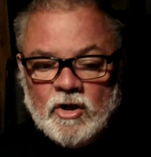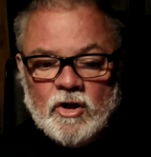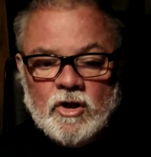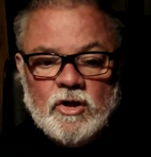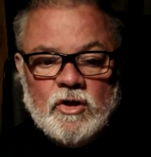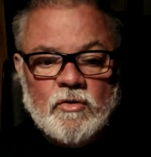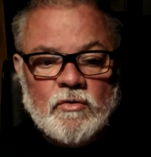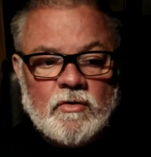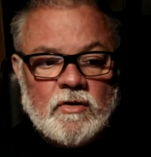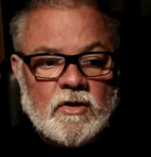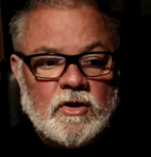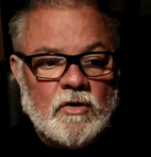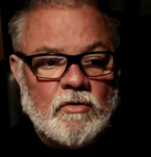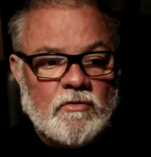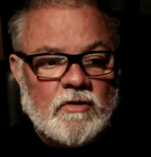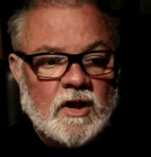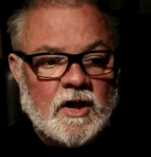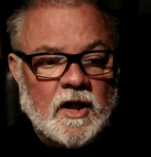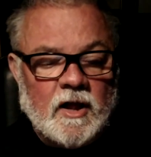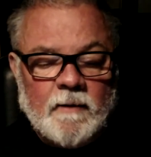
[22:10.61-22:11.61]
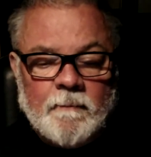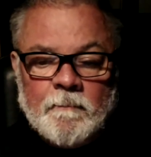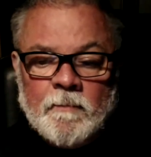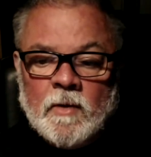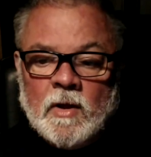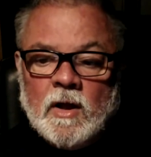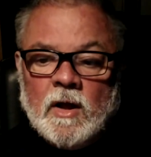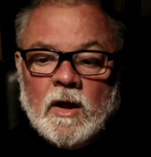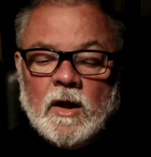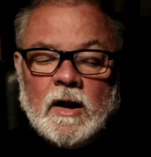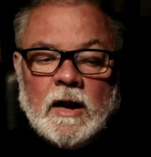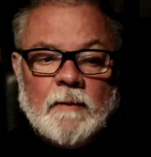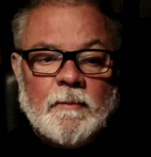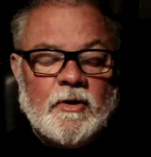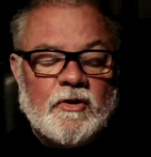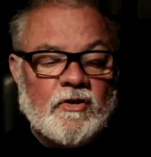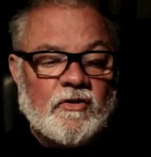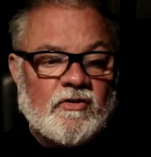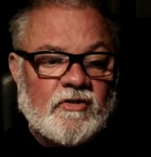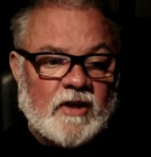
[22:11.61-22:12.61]
You did it. Let me
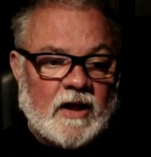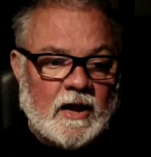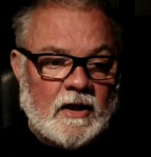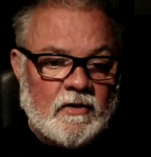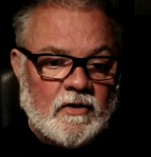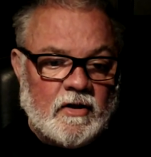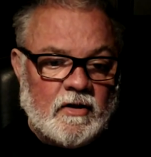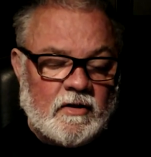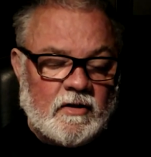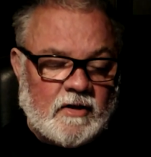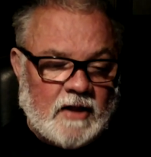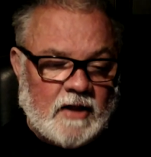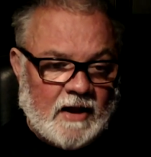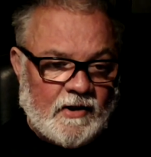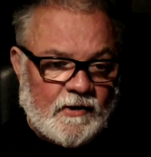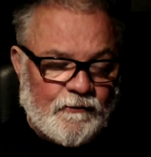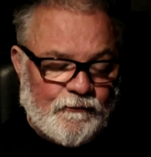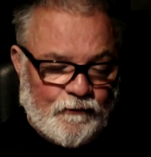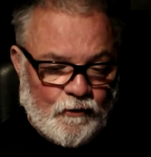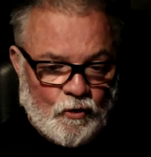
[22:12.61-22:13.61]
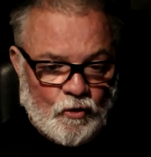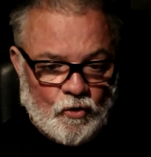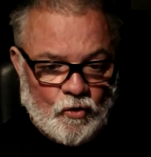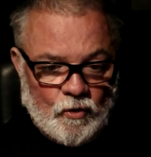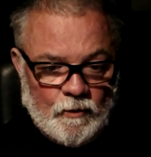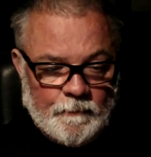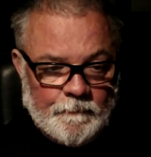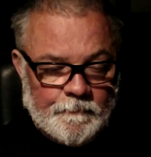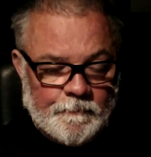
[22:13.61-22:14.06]
just say that test 4,